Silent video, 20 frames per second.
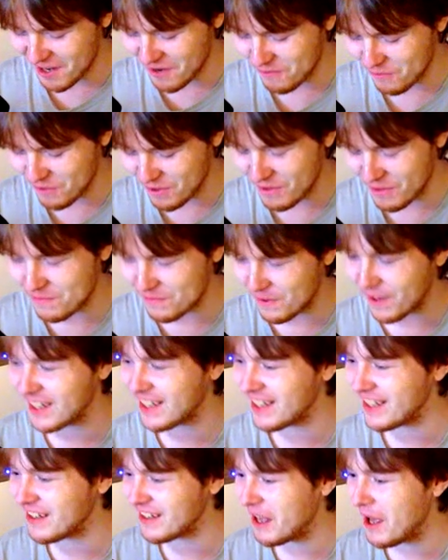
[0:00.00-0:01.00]
off with a
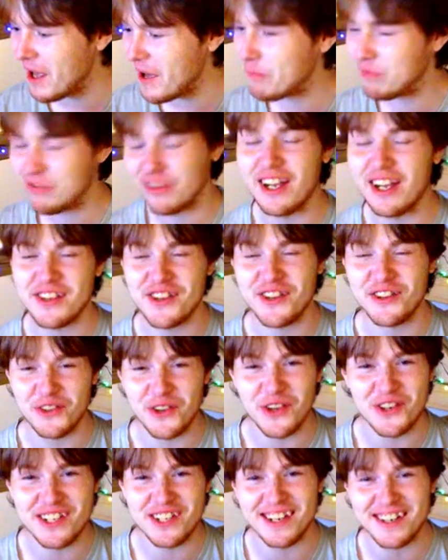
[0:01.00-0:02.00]
fucking plus
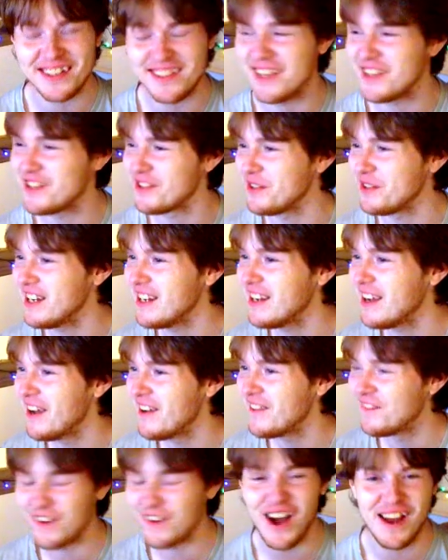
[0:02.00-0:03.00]
30 accessory,
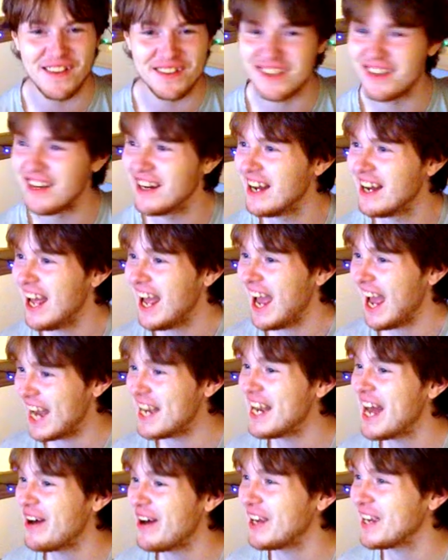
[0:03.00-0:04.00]
5 star,
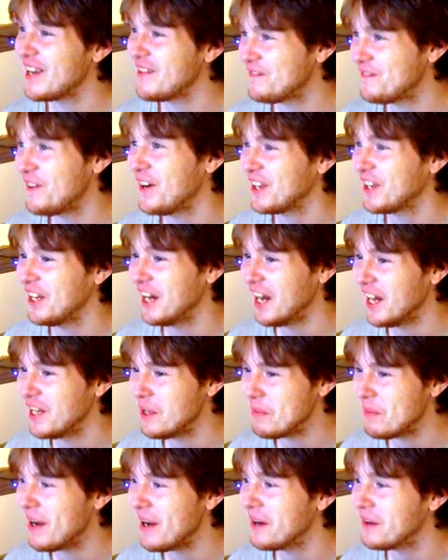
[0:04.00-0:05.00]
and now I get fucking
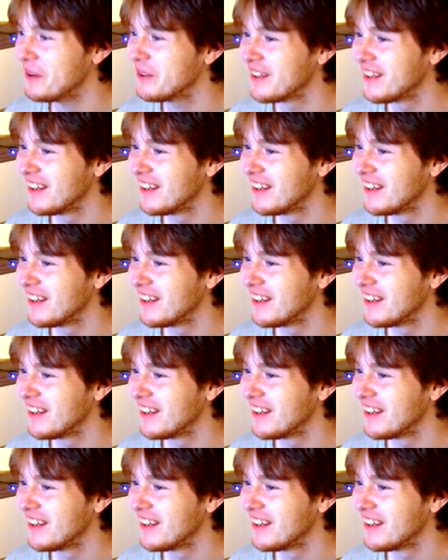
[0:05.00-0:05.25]
Harribel.